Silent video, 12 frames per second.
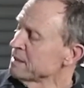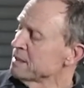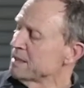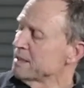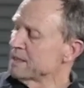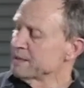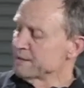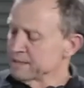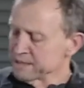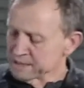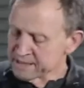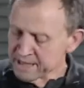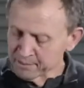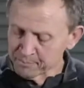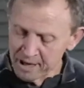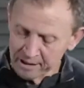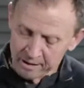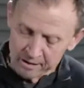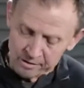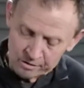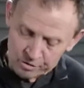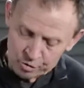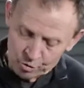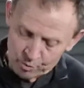and the Tech Pack, our
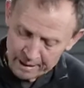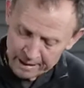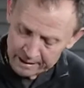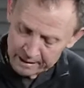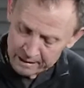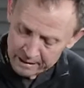tool bag